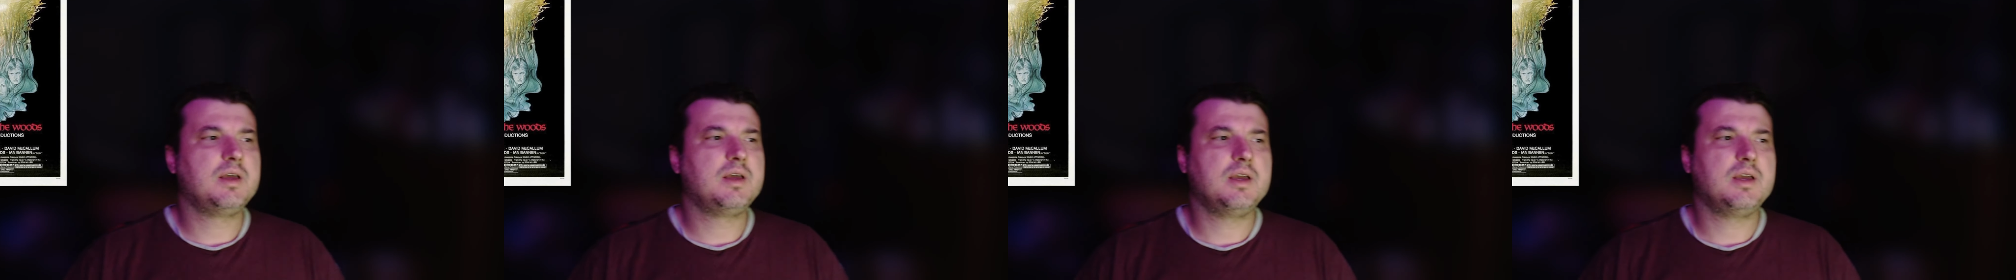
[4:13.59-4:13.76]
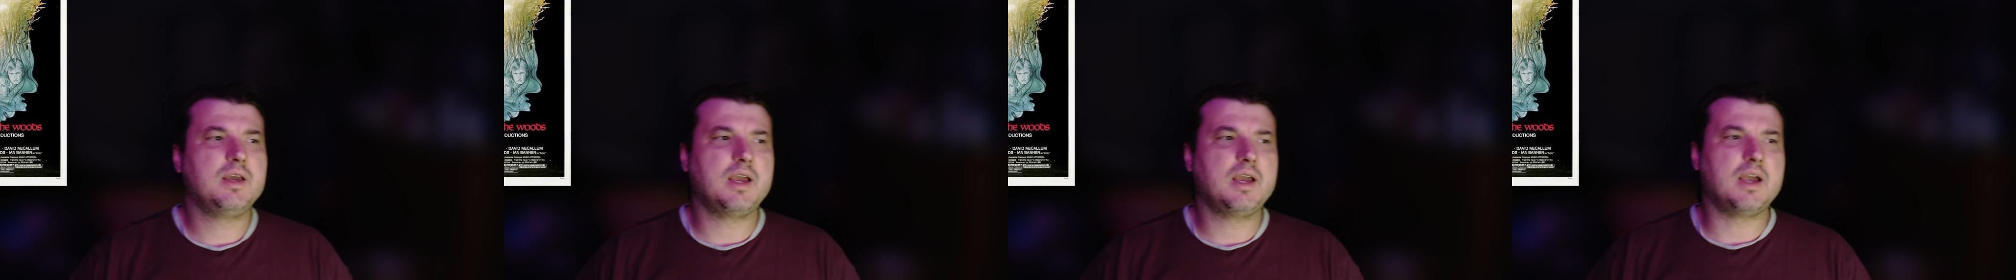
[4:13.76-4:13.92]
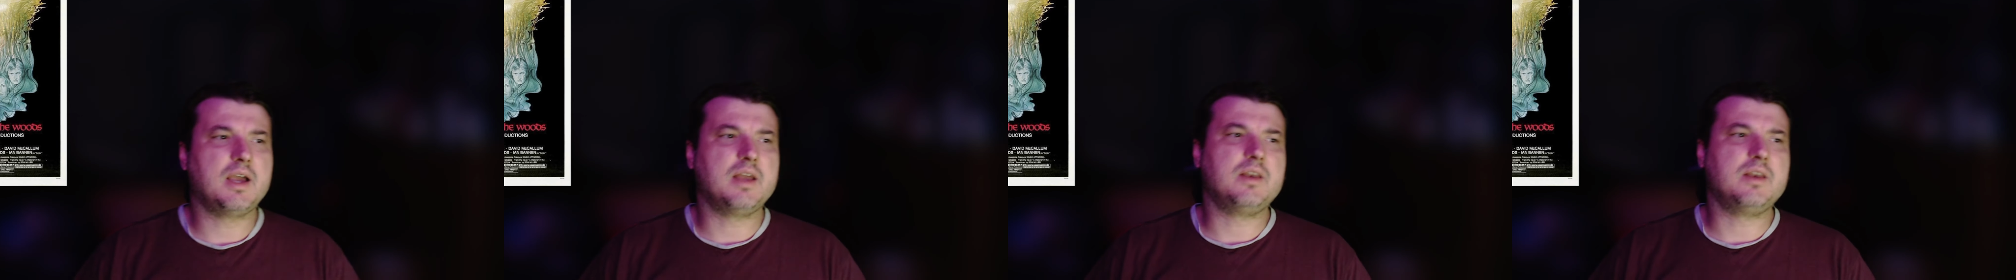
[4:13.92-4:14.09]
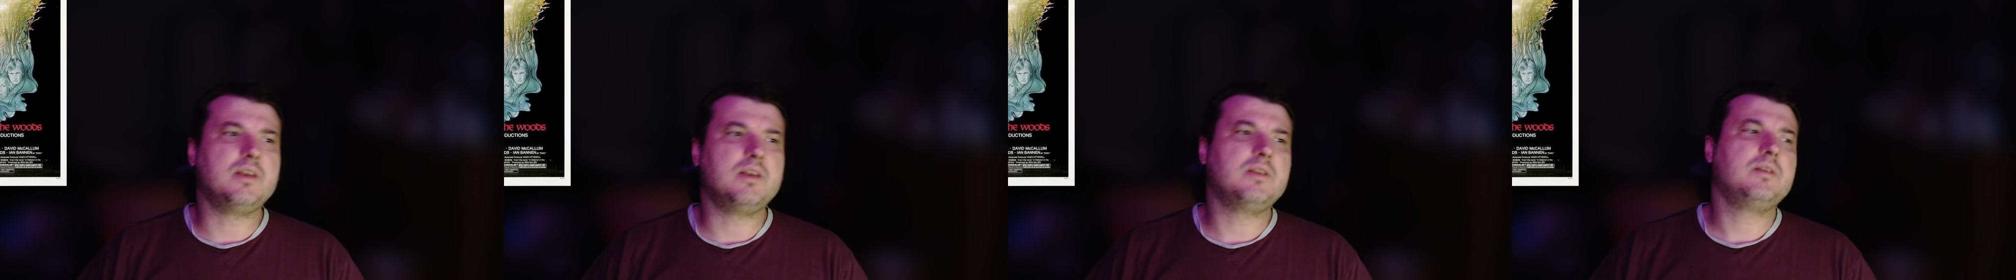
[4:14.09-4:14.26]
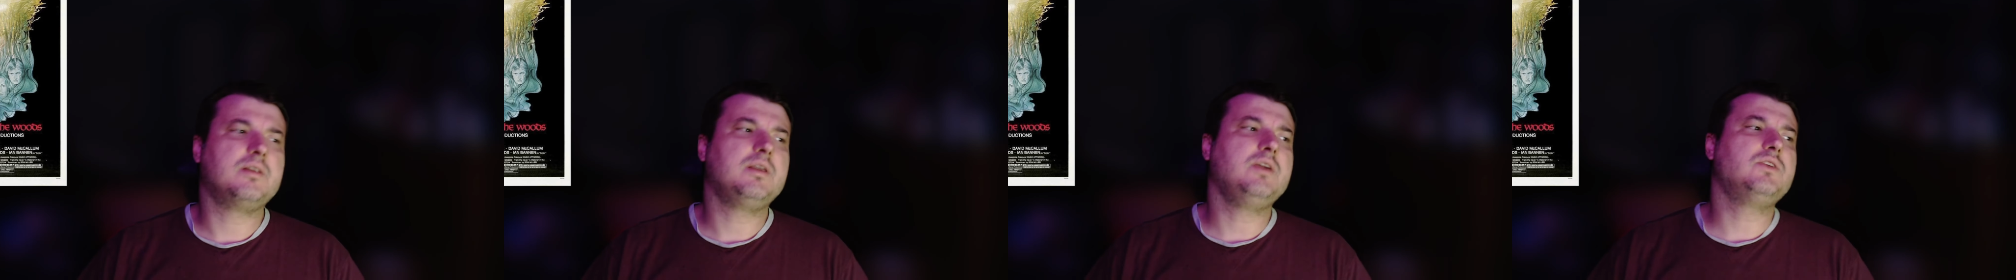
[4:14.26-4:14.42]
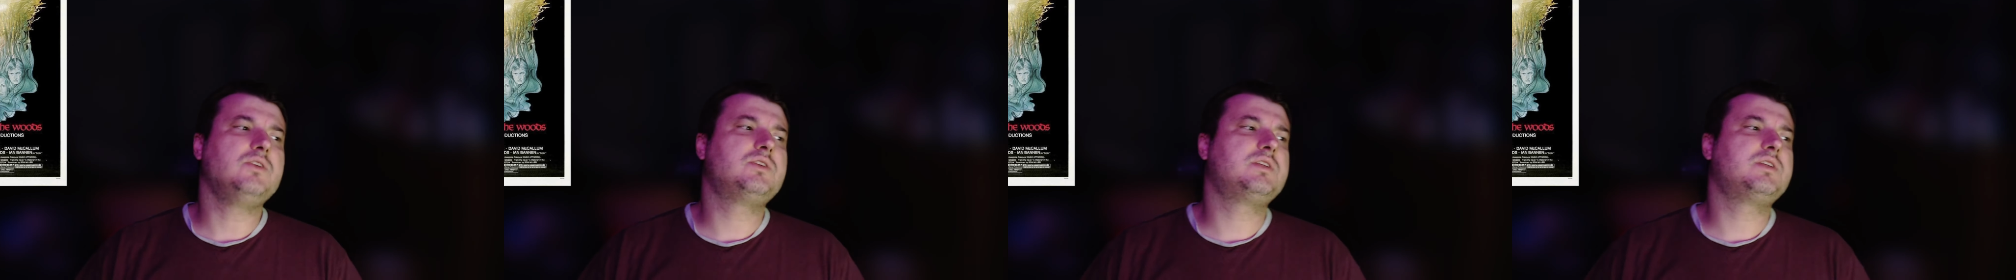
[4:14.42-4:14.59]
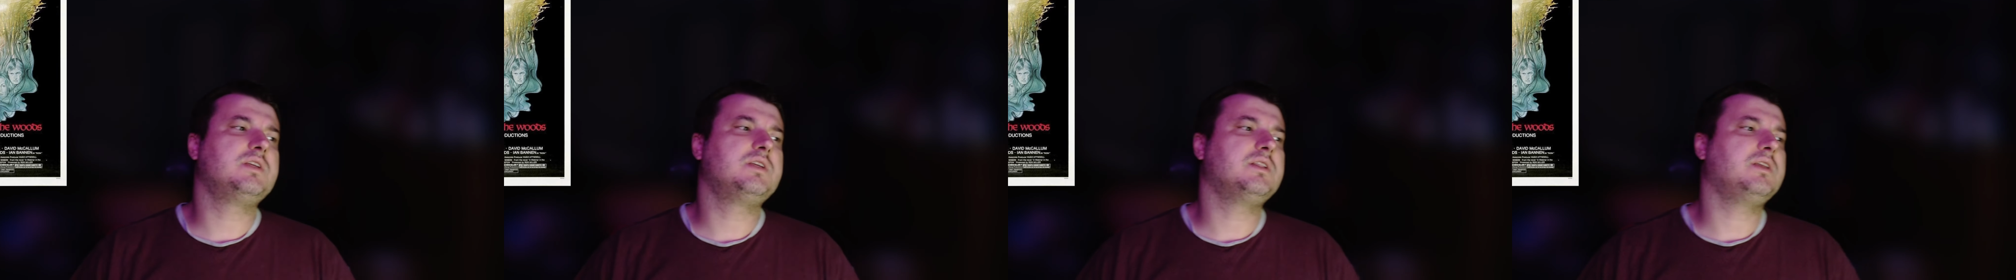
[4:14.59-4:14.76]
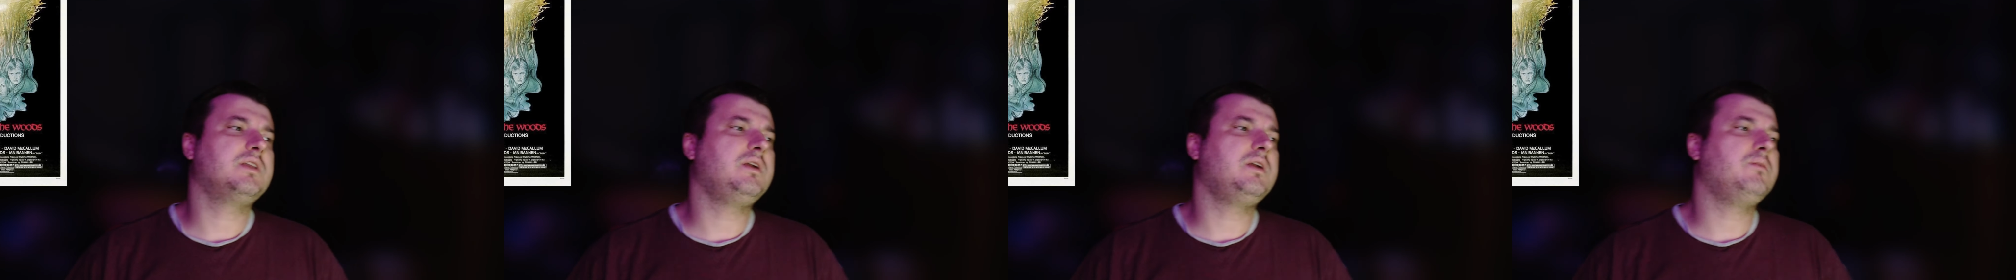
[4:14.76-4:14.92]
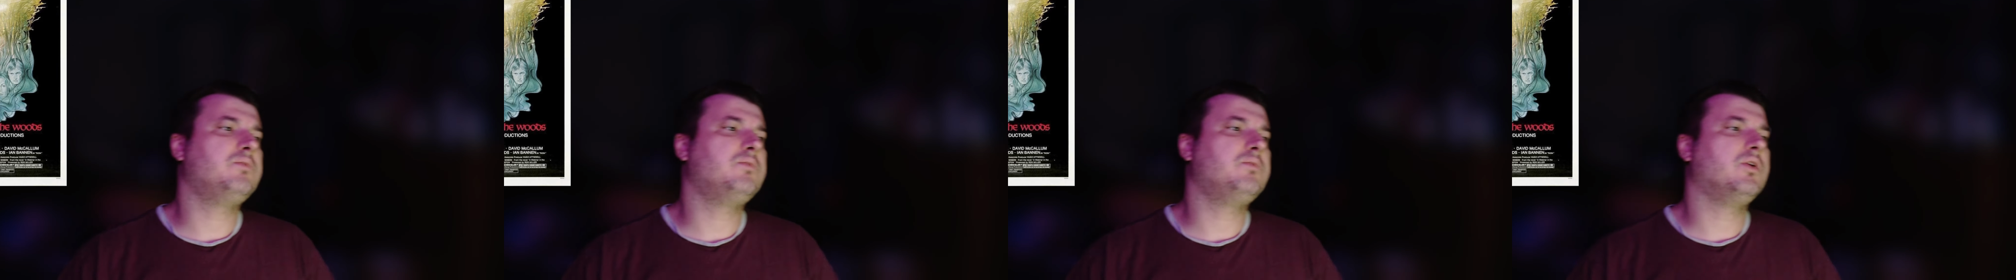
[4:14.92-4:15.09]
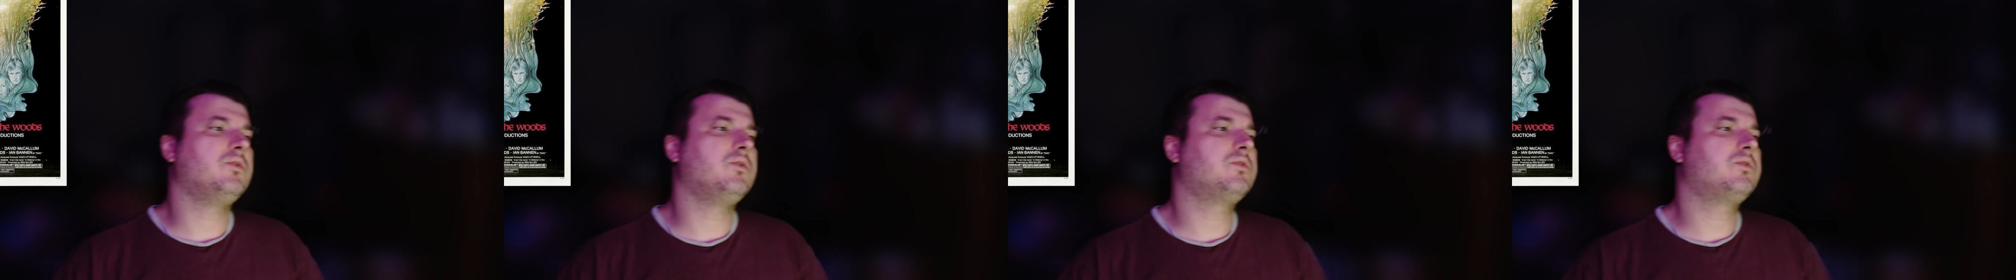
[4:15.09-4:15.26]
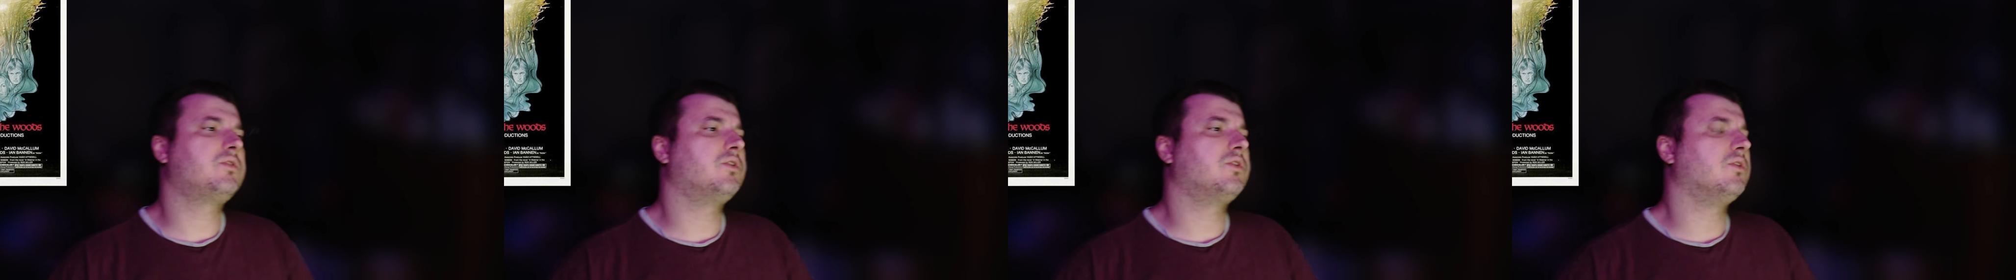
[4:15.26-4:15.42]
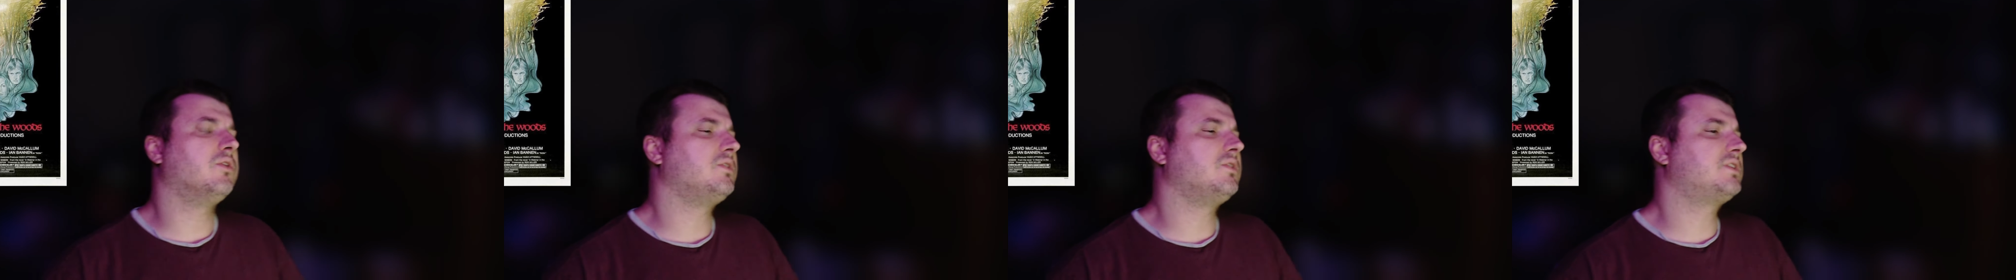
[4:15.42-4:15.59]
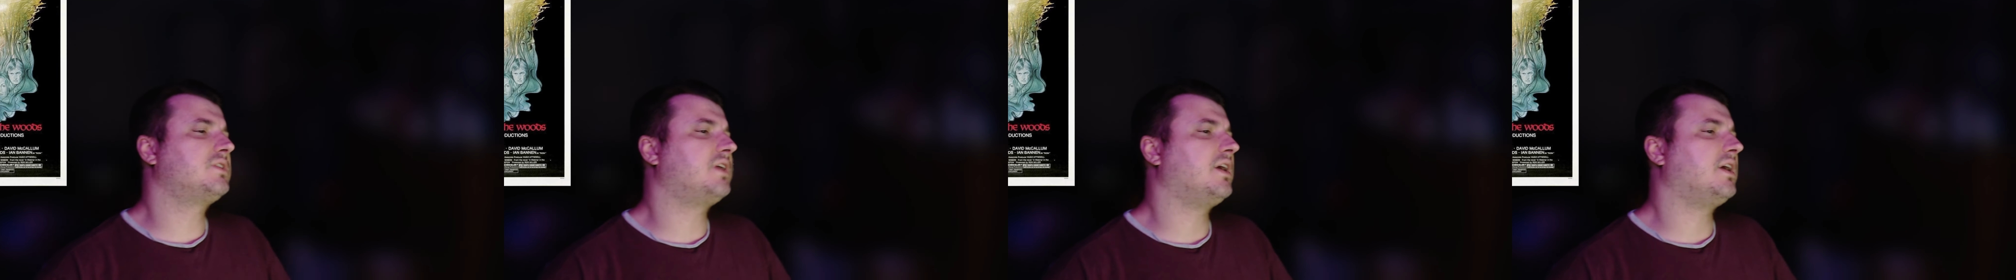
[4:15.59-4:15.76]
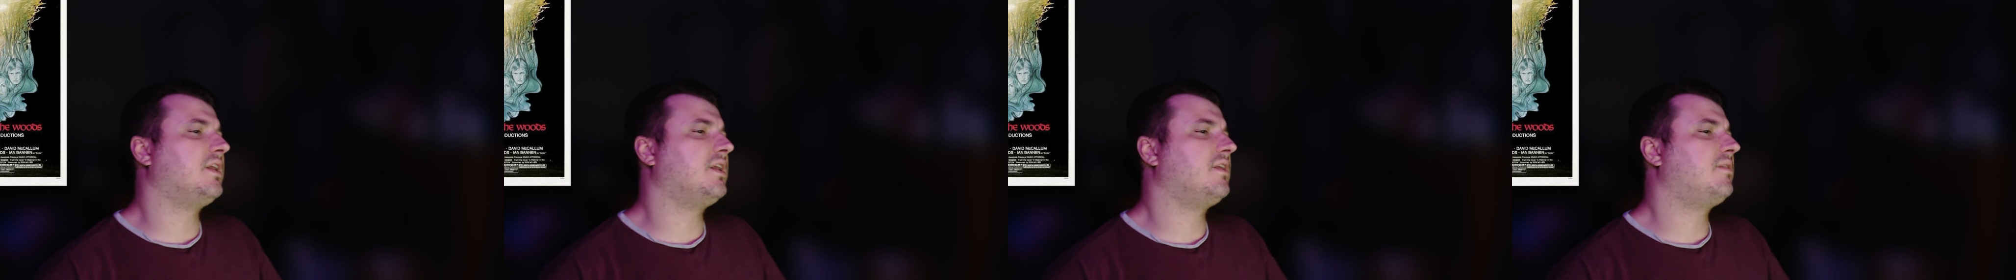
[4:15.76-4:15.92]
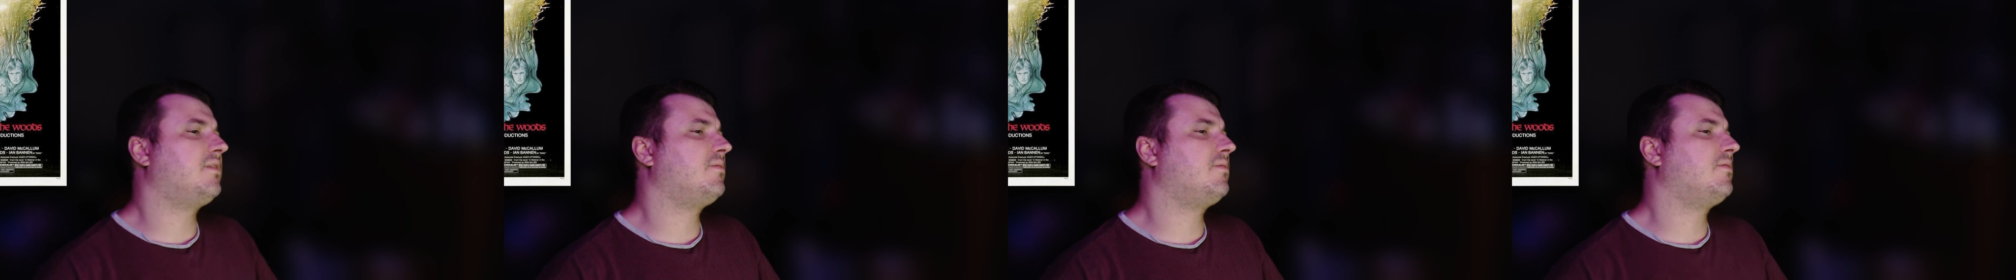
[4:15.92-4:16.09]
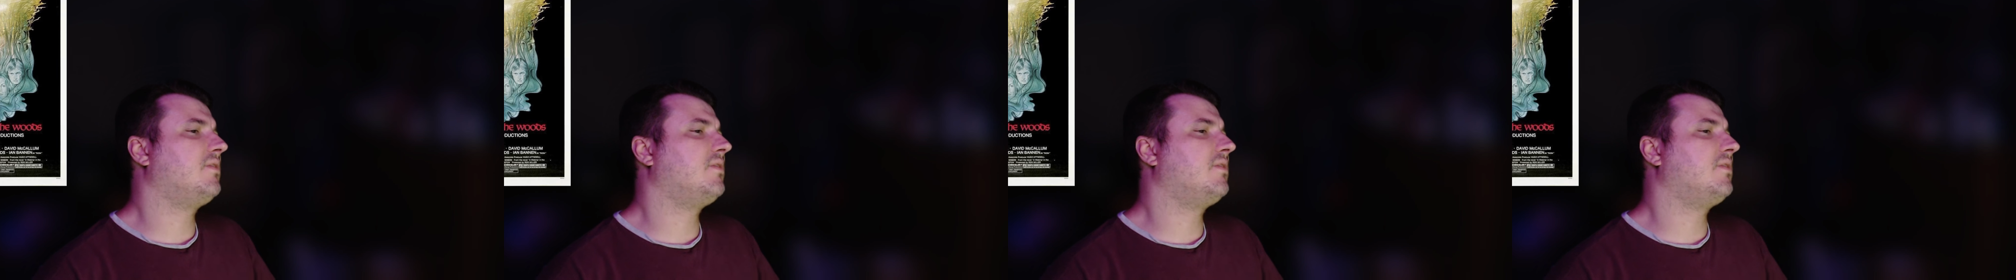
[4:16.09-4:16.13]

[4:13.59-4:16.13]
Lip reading: And instantly, both girls kind of